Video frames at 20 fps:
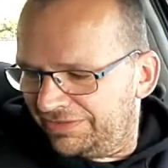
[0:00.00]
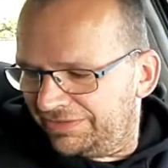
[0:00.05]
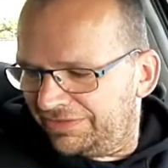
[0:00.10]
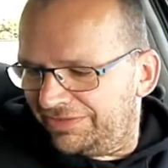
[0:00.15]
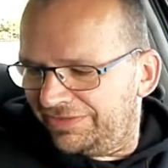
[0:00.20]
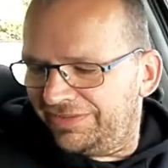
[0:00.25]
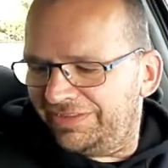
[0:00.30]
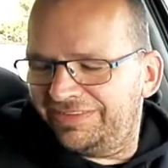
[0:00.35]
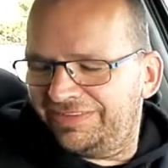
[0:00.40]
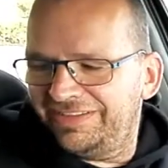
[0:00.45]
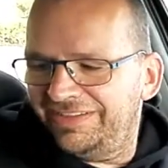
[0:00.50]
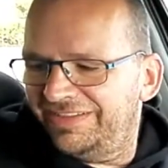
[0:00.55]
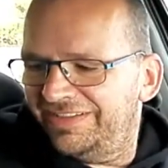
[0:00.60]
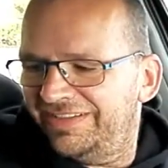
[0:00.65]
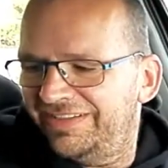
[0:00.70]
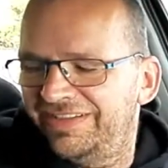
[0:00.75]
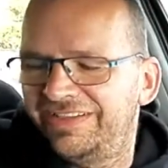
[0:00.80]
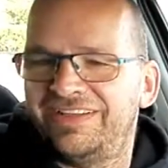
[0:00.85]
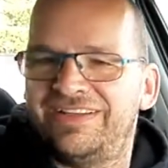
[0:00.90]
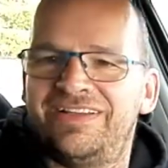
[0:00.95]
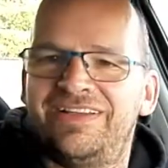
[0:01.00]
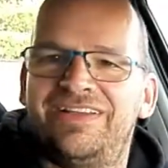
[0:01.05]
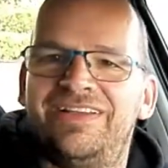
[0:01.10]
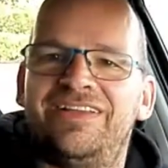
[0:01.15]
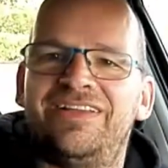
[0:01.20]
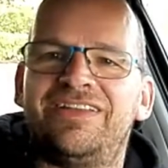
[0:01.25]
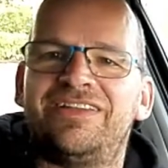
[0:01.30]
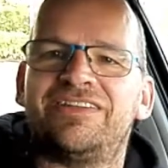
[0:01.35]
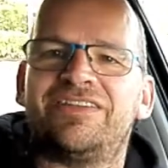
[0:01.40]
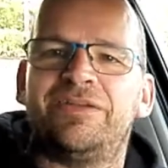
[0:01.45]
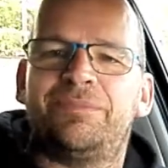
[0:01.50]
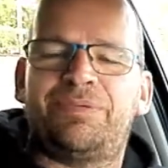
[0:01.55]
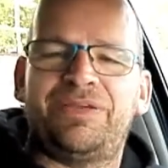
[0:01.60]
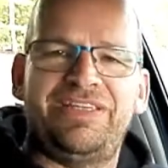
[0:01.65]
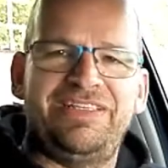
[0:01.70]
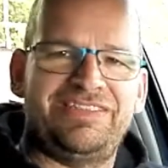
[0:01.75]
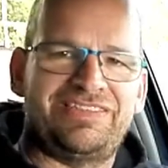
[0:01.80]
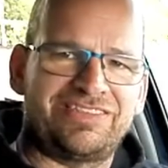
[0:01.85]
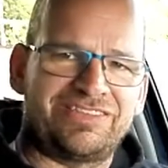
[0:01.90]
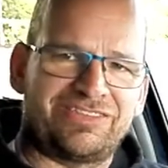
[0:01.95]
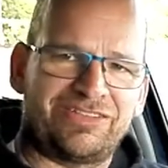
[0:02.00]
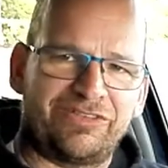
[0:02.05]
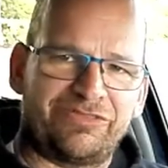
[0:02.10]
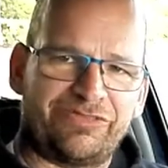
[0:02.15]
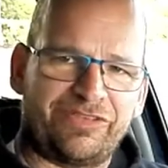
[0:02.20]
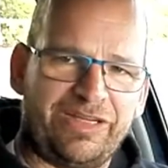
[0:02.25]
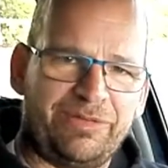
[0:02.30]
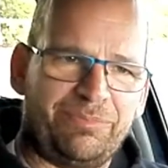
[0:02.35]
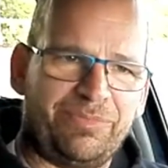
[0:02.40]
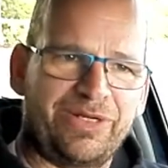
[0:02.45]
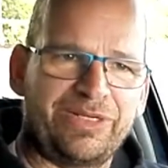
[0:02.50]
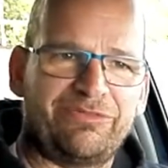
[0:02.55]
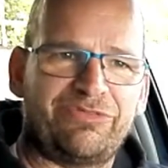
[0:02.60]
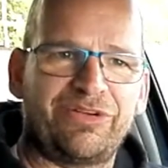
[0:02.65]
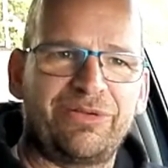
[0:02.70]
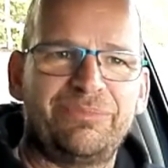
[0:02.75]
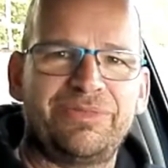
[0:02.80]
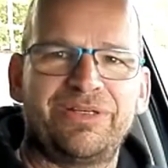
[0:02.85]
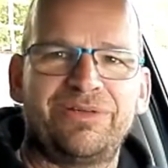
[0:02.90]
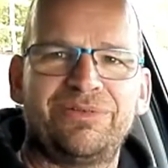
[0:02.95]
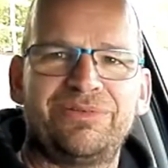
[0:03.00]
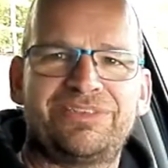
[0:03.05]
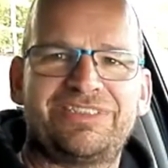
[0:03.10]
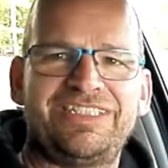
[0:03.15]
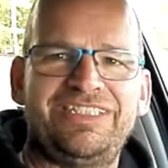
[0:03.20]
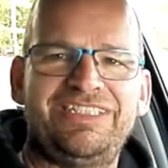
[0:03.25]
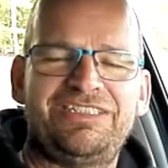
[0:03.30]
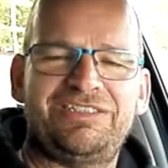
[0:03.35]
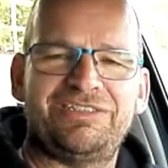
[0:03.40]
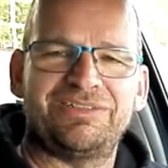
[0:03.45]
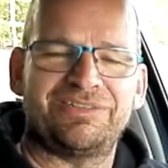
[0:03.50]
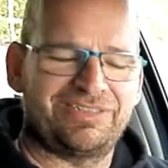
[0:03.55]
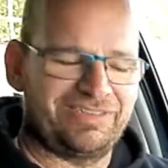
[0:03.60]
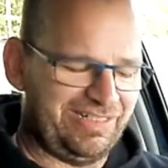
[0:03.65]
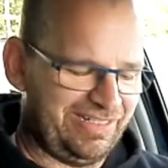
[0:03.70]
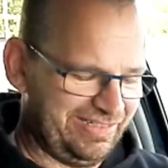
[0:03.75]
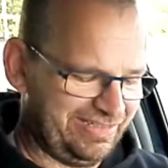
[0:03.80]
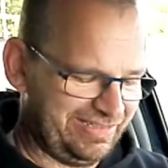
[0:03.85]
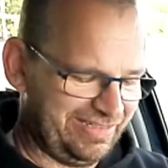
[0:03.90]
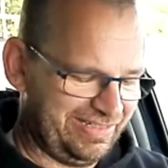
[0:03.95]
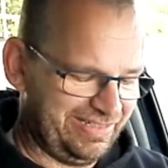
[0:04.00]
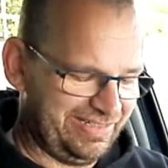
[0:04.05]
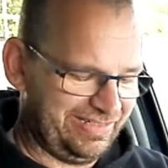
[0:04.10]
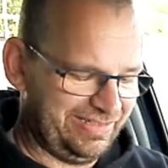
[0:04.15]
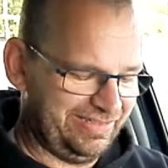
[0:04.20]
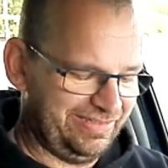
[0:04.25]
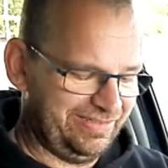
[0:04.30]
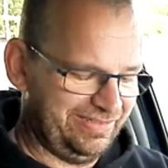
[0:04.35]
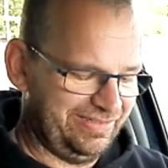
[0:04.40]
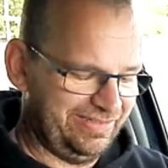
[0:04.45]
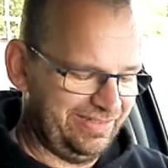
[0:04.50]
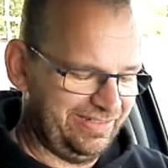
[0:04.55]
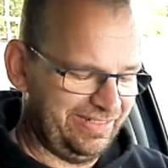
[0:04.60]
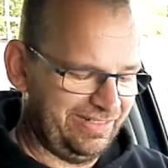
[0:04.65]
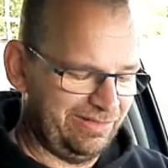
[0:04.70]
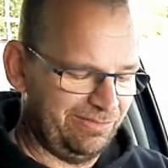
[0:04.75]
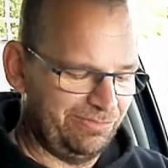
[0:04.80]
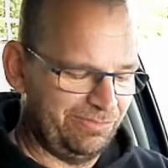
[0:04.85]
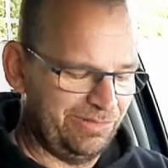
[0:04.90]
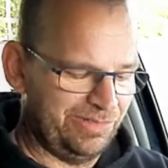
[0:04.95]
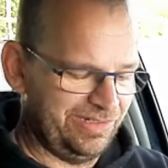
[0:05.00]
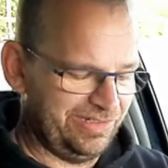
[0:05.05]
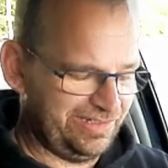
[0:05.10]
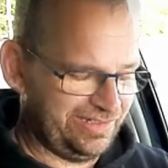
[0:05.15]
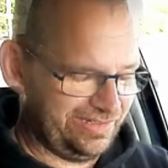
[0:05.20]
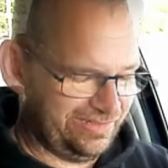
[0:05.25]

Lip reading: cut the pieces of fabric from the old t-shirts like that, and it'll work.